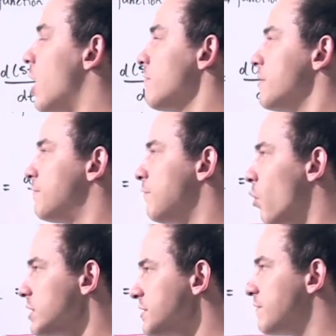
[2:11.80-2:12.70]
of the
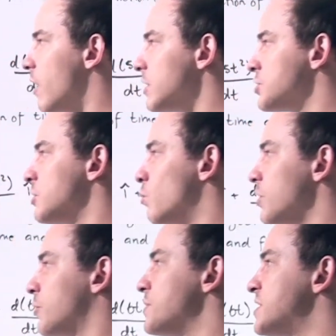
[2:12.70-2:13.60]
force function
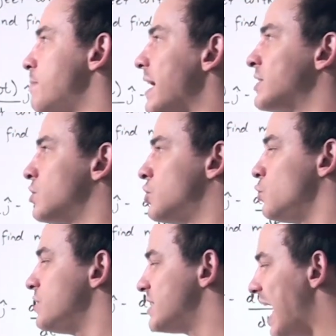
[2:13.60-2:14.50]
with respect to
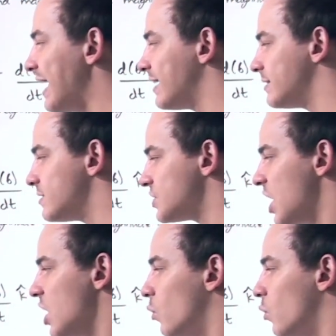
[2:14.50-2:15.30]
2 seconds,